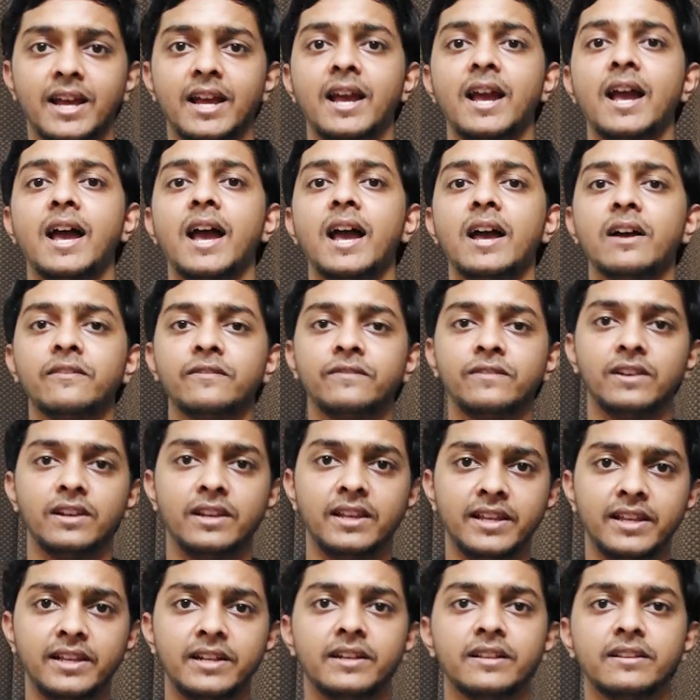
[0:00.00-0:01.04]
that I have
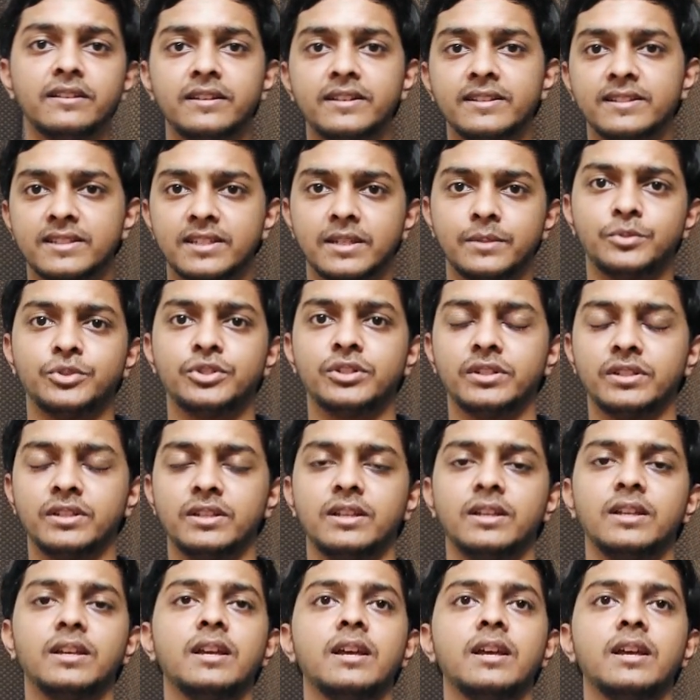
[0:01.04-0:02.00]
linked in the description.